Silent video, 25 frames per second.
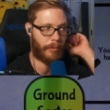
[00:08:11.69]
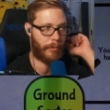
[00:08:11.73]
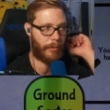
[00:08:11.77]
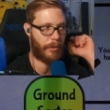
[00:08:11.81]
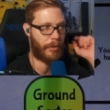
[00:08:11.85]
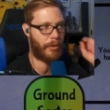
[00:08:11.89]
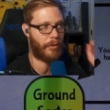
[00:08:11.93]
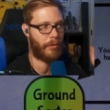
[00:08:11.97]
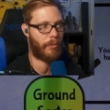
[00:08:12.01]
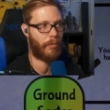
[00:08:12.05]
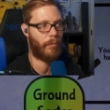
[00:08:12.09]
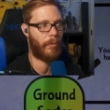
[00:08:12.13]

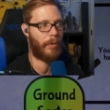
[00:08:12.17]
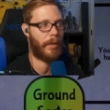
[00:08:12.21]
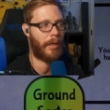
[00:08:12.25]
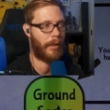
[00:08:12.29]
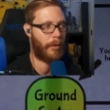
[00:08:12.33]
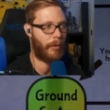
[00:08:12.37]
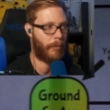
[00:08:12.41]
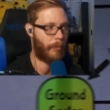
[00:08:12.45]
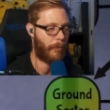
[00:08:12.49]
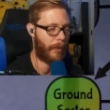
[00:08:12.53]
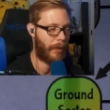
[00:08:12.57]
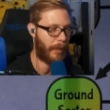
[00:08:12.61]
which is
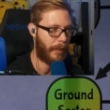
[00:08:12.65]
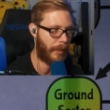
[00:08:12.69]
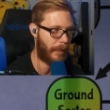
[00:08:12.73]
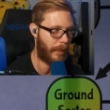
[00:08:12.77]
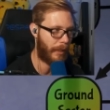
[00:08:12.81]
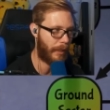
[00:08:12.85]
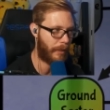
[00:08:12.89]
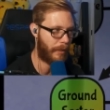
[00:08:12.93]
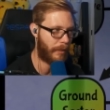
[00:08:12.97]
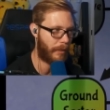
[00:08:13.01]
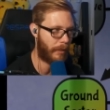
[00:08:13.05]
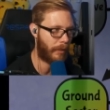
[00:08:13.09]
where we
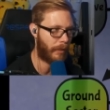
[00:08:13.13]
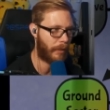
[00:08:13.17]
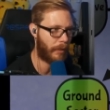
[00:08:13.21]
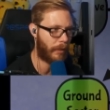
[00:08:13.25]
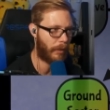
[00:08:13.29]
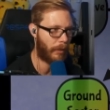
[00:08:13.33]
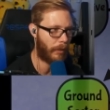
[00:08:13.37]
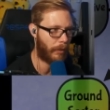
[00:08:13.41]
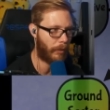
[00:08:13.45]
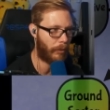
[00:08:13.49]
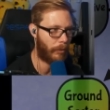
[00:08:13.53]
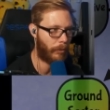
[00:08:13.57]
need to
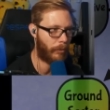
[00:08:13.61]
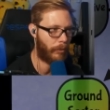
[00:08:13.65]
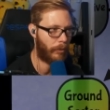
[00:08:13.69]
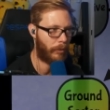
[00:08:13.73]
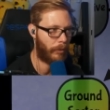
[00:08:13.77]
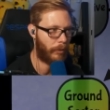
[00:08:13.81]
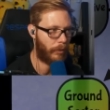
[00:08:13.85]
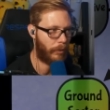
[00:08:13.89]
go.